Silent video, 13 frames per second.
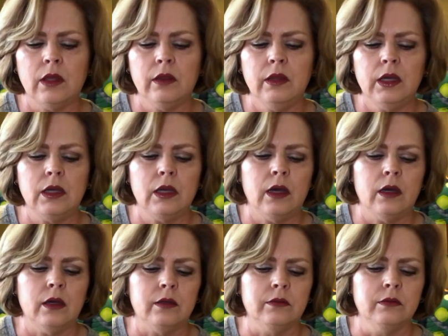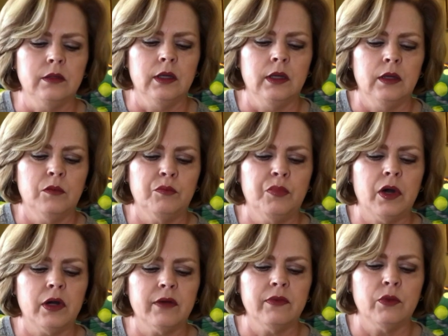the
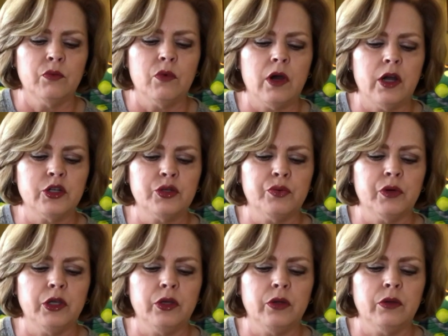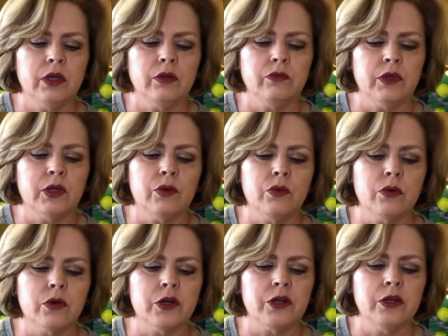part of the watch where you can
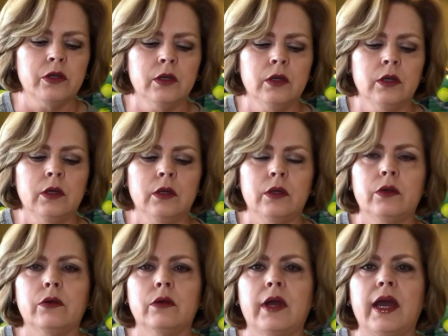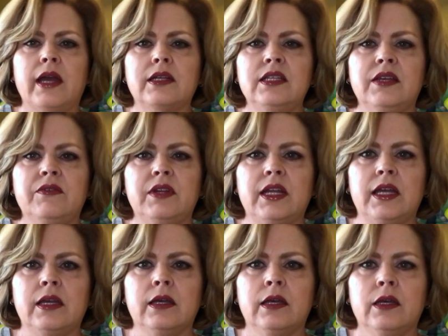record your activity.